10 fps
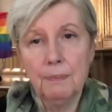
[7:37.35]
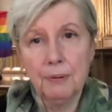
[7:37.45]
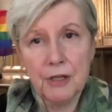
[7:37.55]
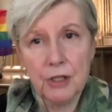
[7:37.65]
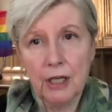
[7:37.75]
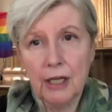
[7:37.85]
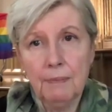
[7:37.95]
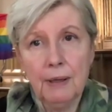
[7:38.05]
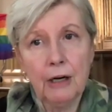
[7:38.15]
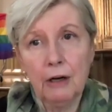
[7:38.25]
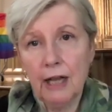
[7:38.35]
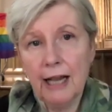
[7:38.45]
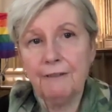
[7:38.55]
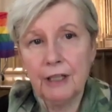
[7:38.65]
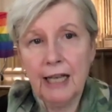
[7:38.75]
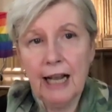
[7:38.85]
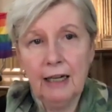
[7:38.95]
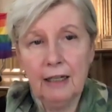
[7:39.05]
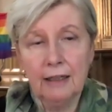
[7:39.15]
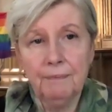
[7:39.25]
appreciate about our life in
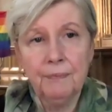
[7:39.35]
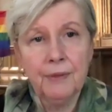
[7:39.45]
Canada